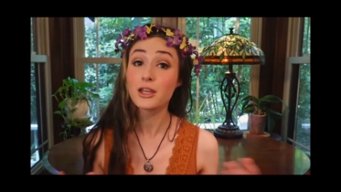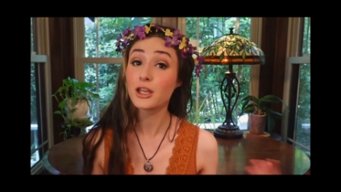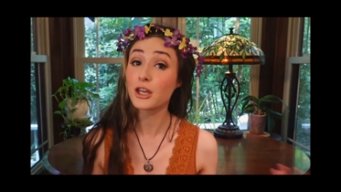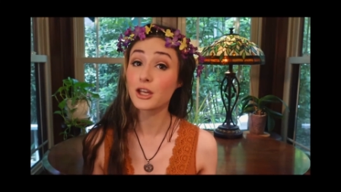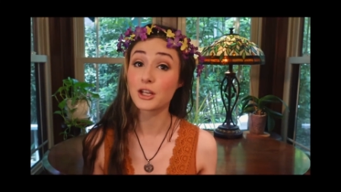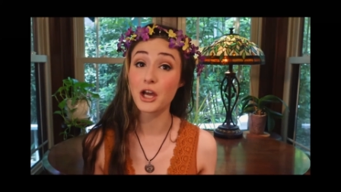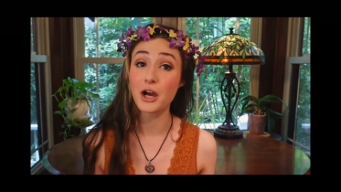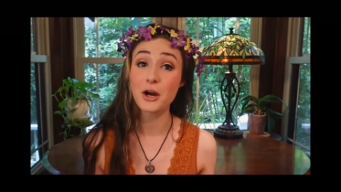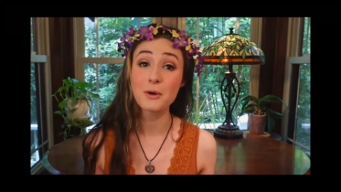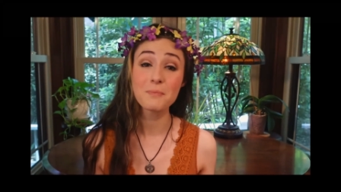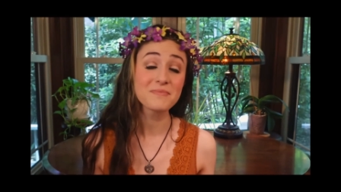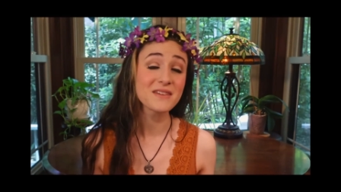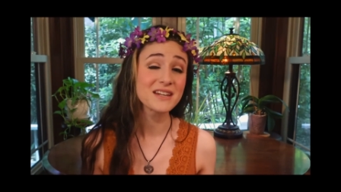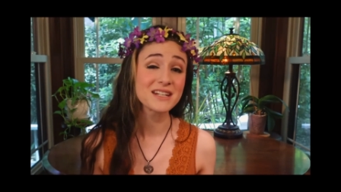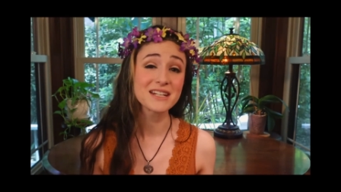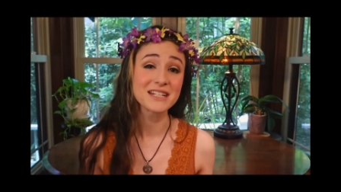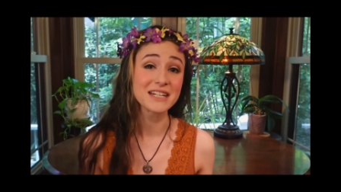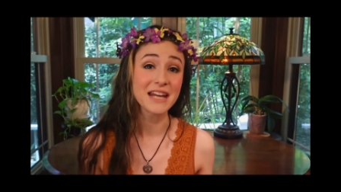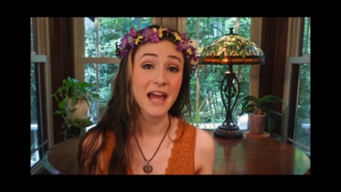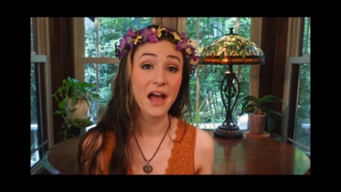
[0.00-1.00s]
you know, they
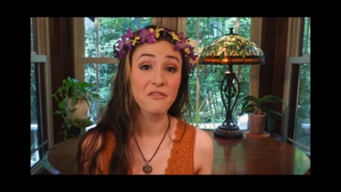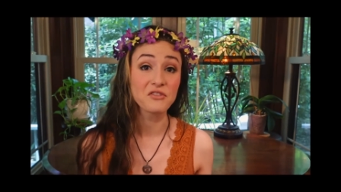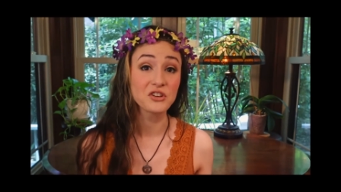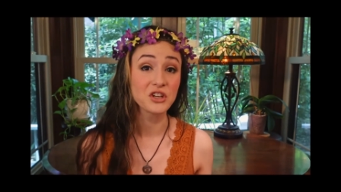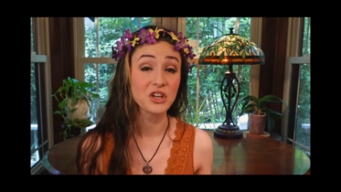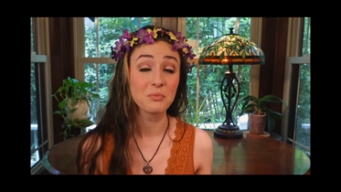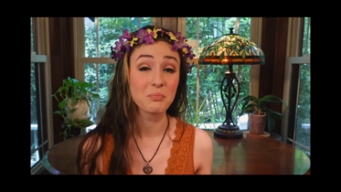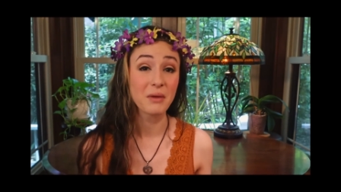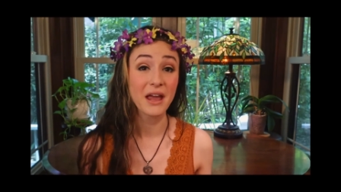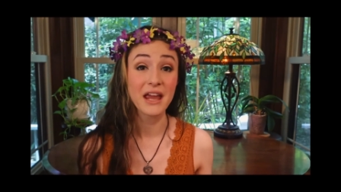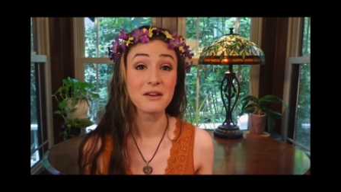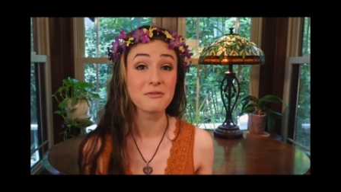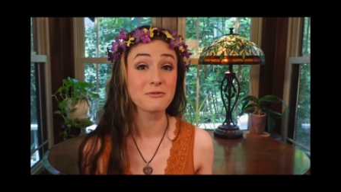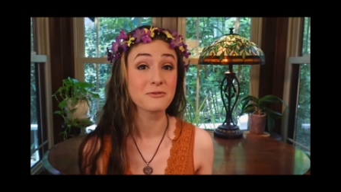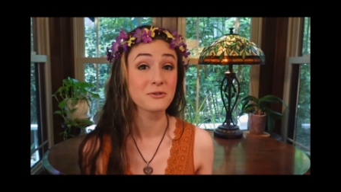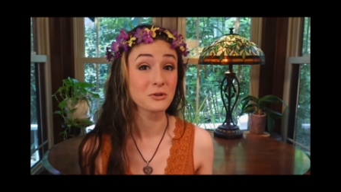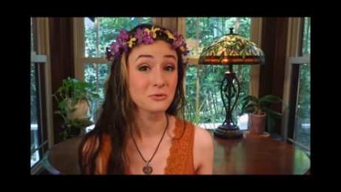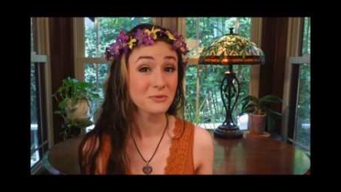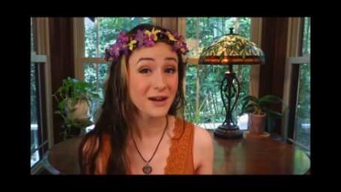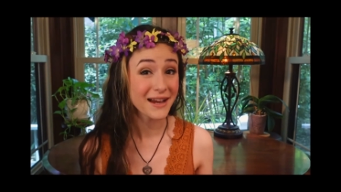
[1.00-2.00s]
didn't have to pay
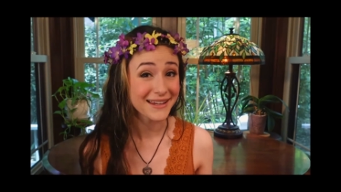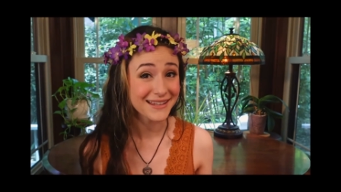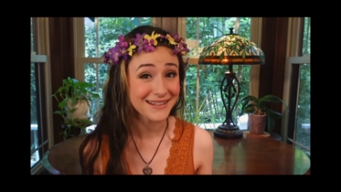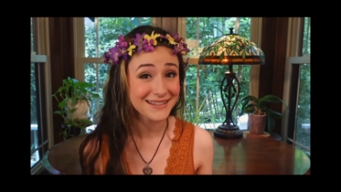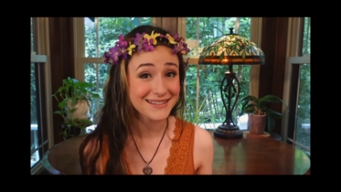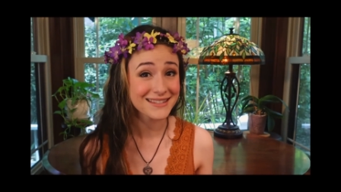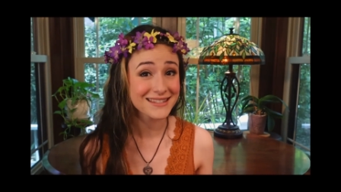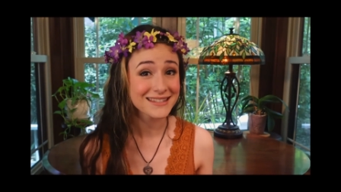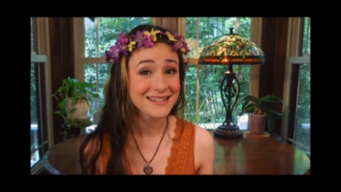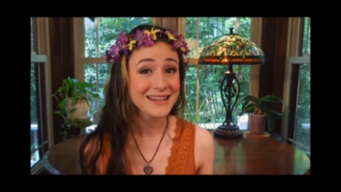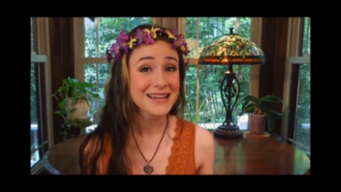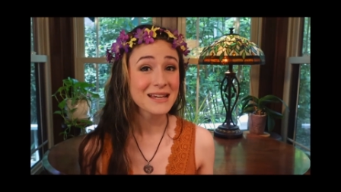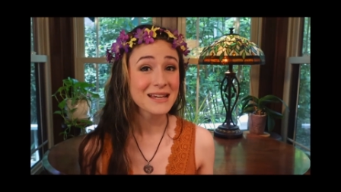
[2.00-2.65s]
for the rights,